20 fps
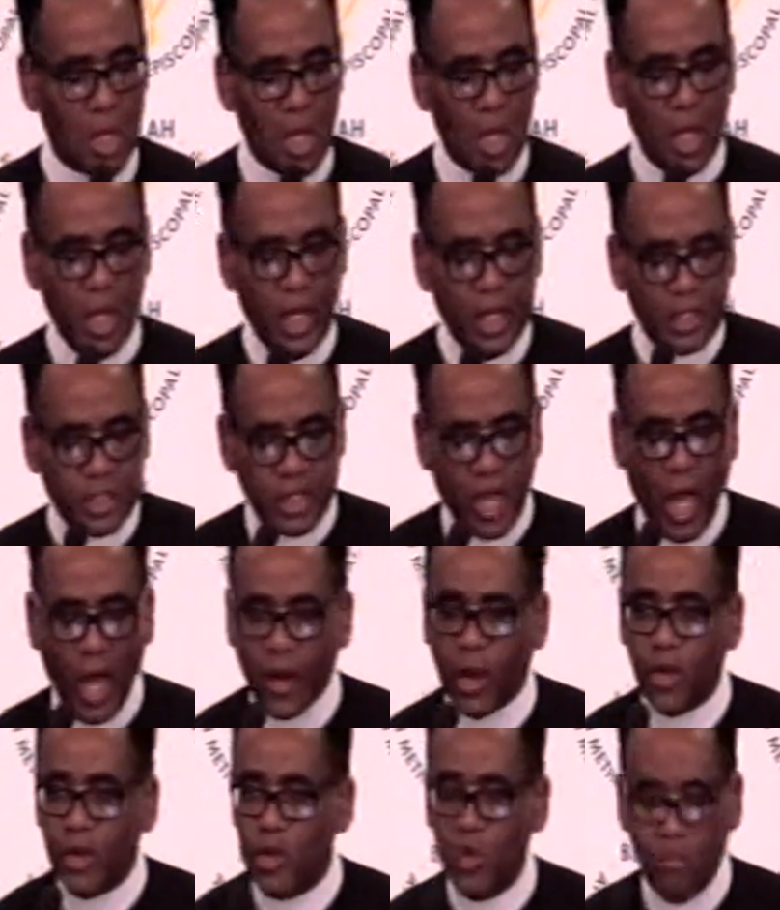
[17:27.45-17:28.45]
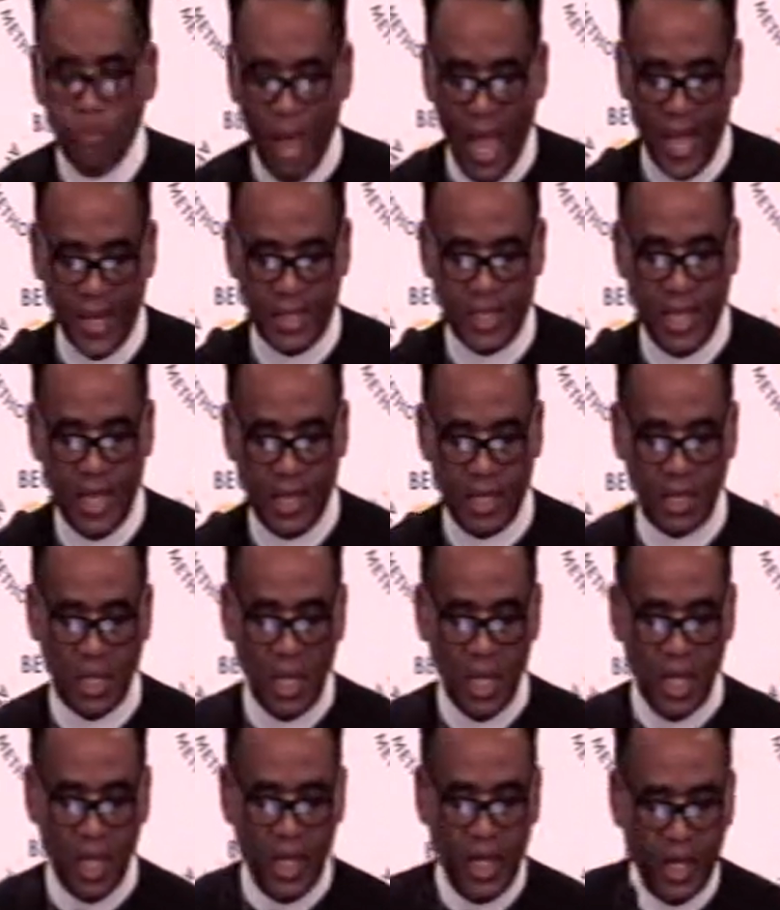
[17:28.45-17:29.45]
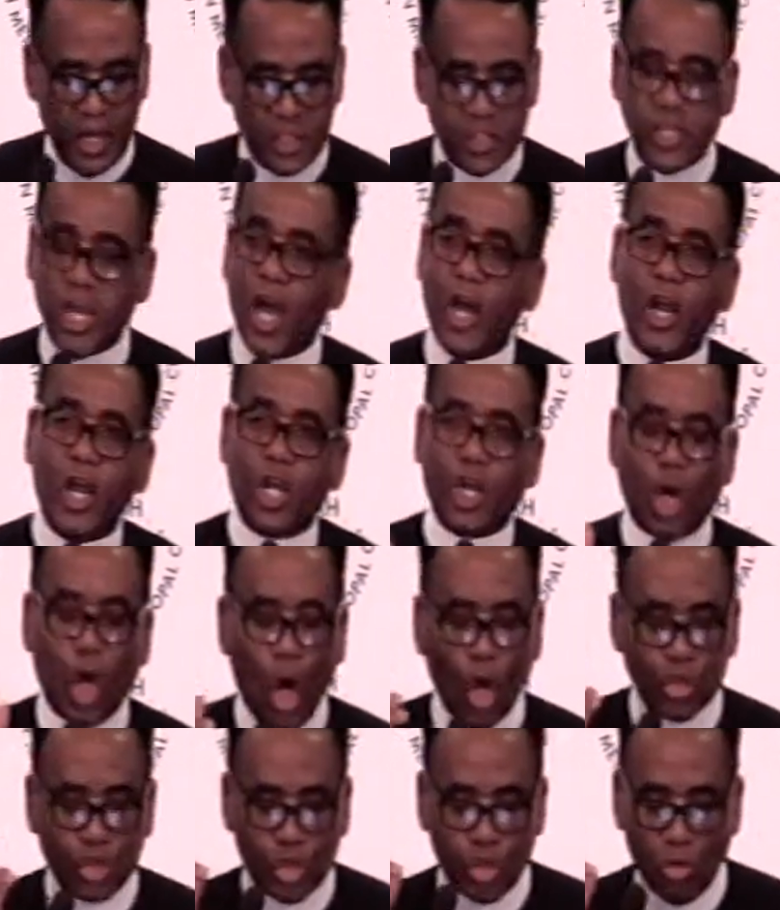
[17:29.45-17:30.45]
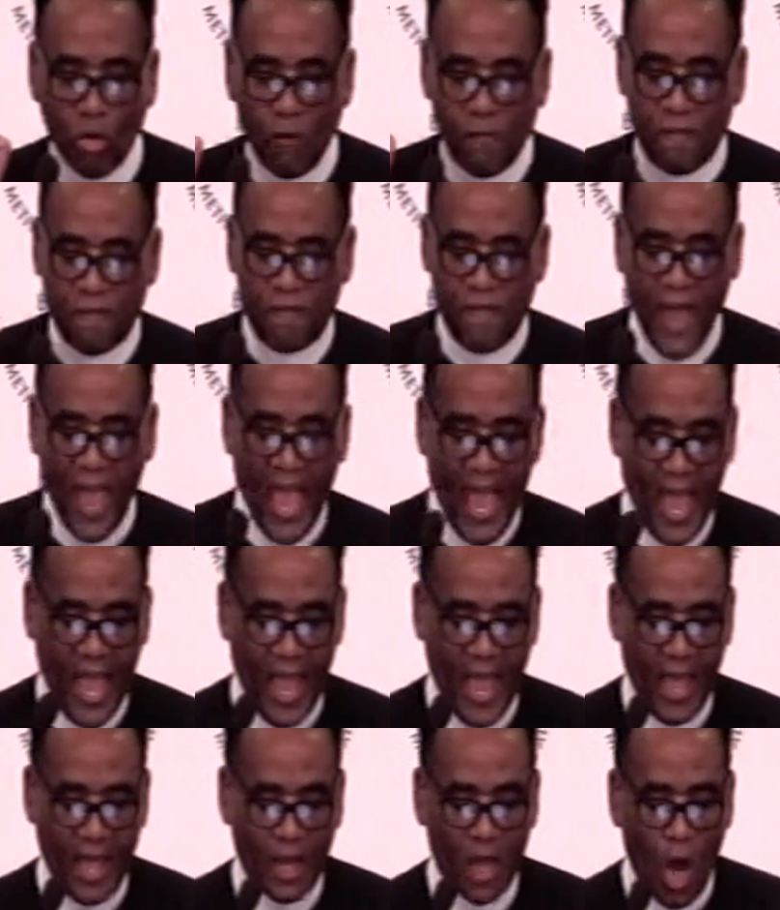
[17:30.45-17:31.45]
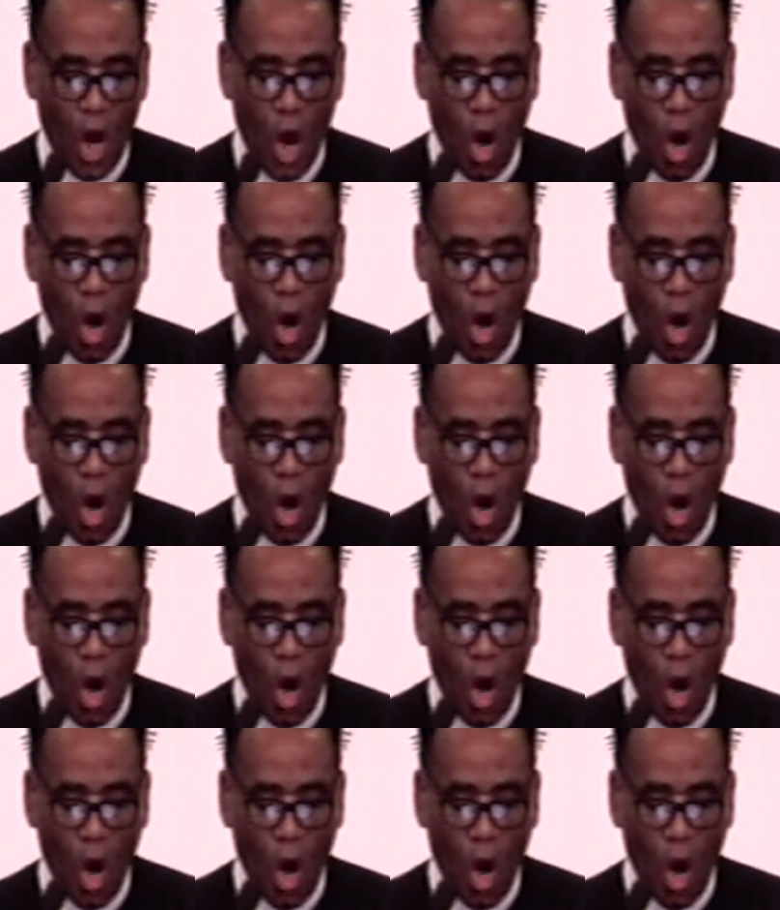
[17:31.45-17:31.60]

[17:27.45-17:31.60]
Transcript: It's not a new mandate, it is not a cultural fad